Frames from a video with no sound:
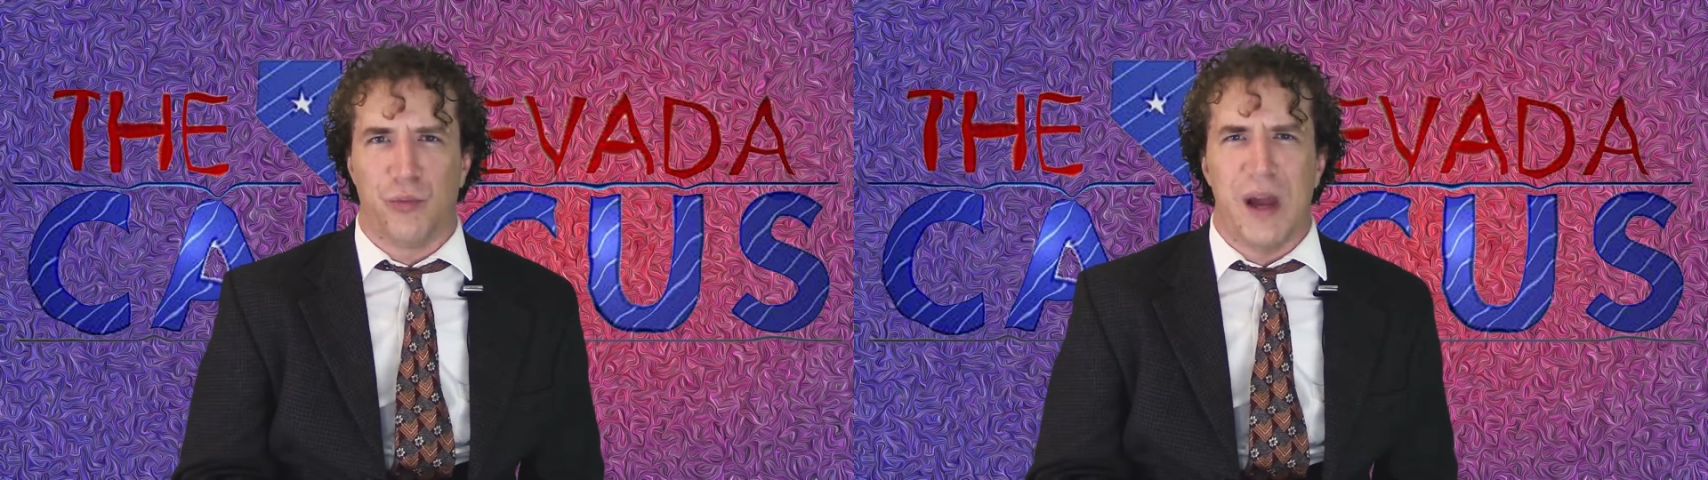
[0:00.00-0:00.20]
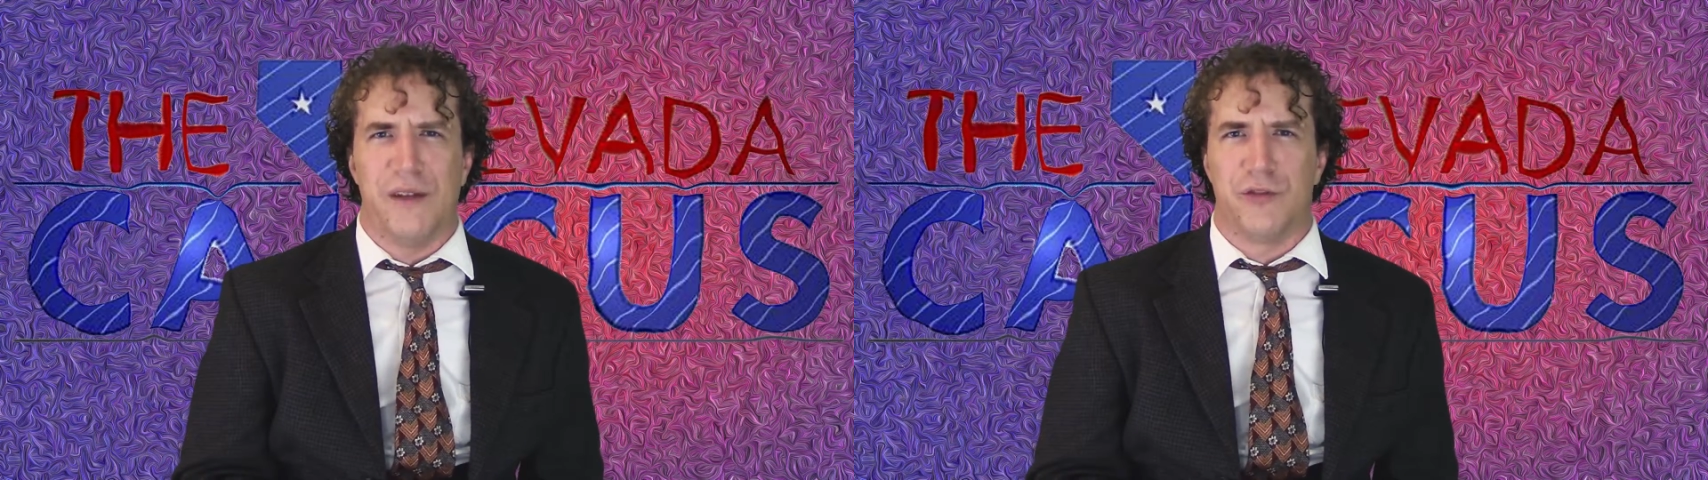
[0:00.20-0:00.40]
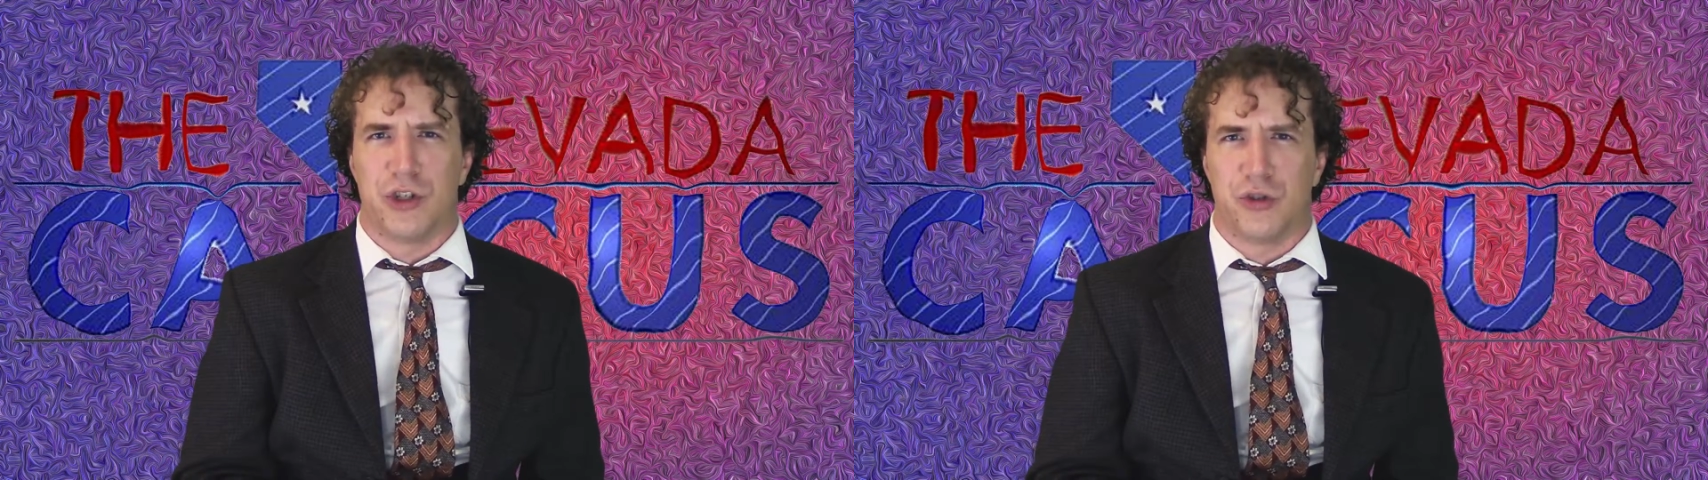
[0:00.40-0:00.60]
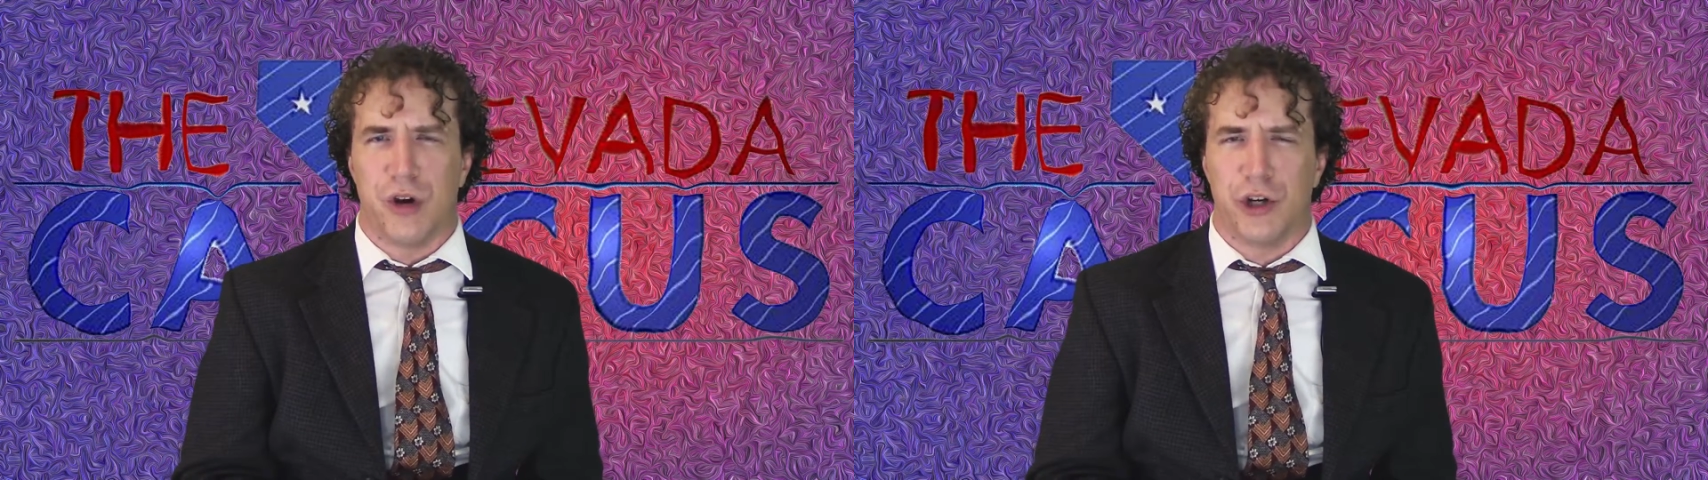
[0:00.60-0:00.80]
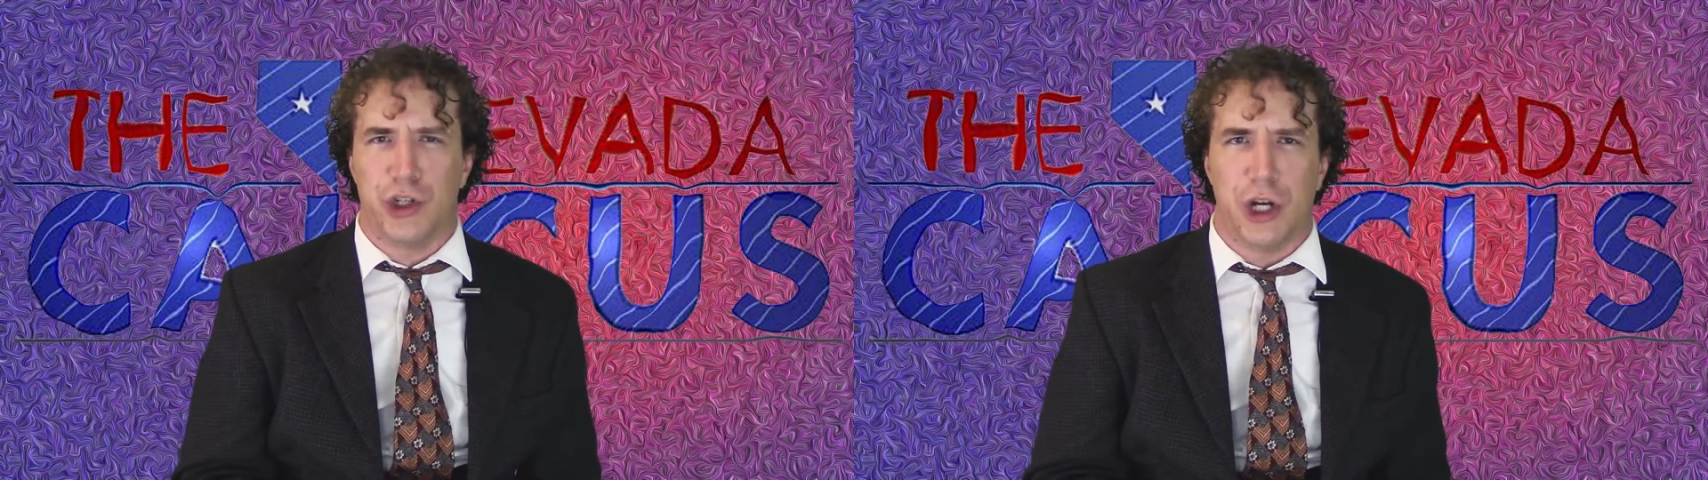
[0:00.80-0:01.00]
threat of
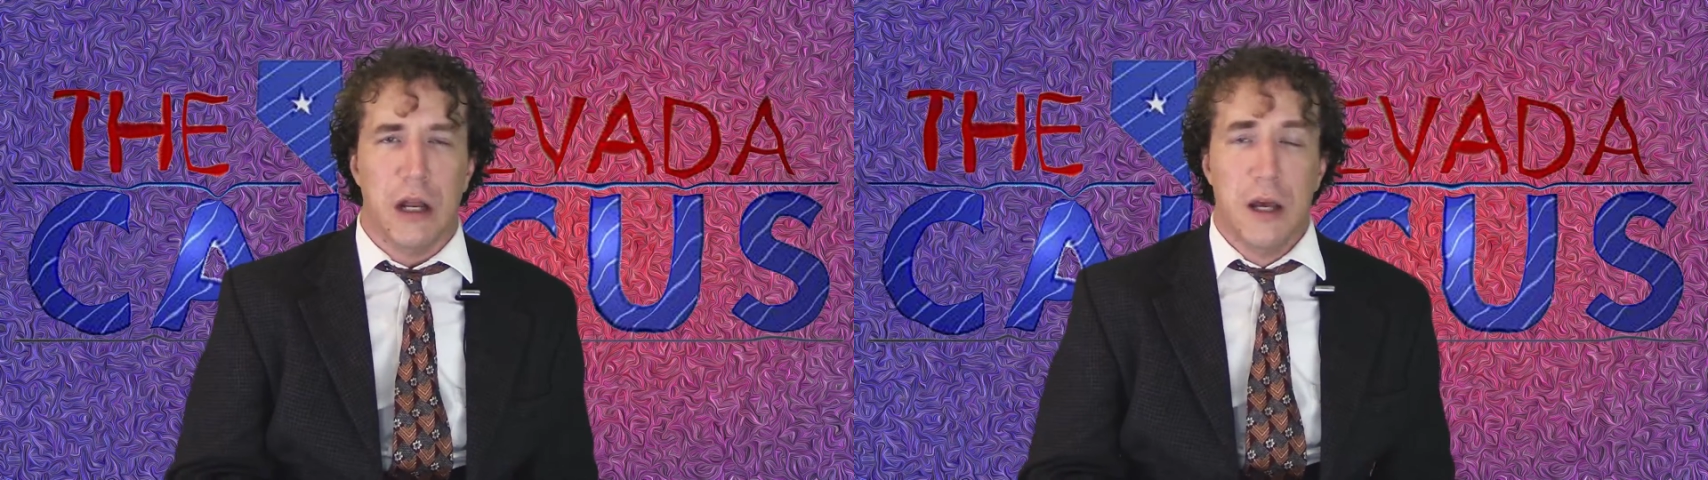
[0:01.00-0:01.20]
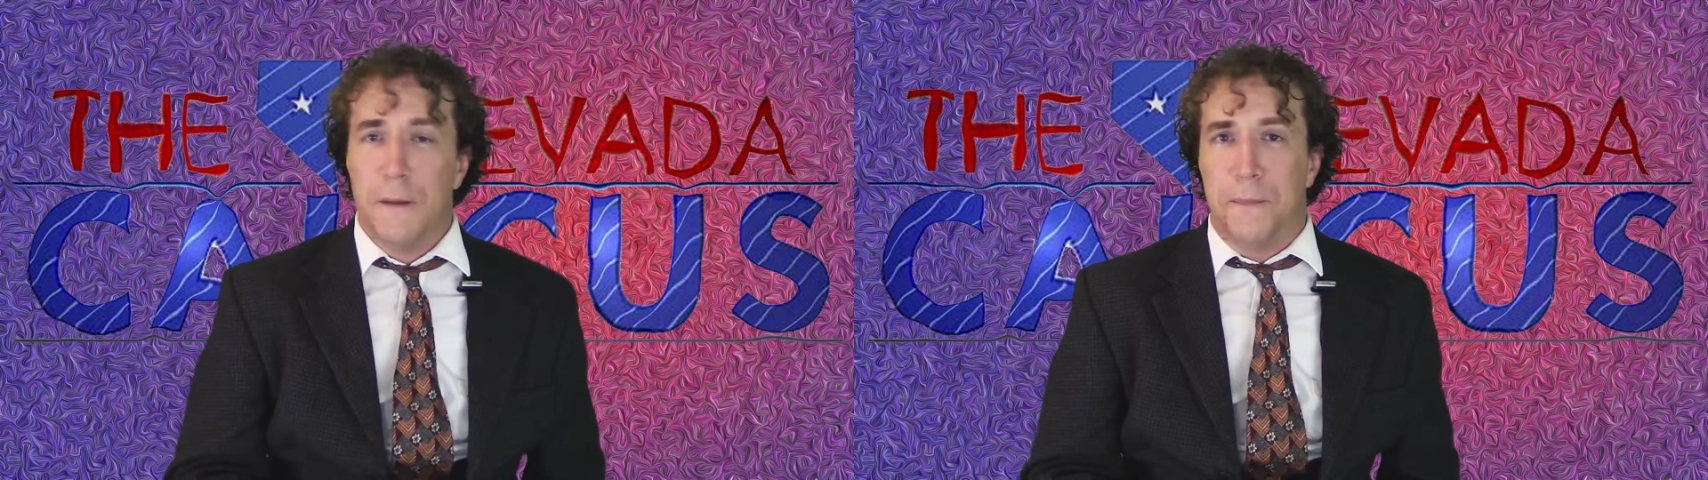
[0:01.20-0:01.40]
destruction,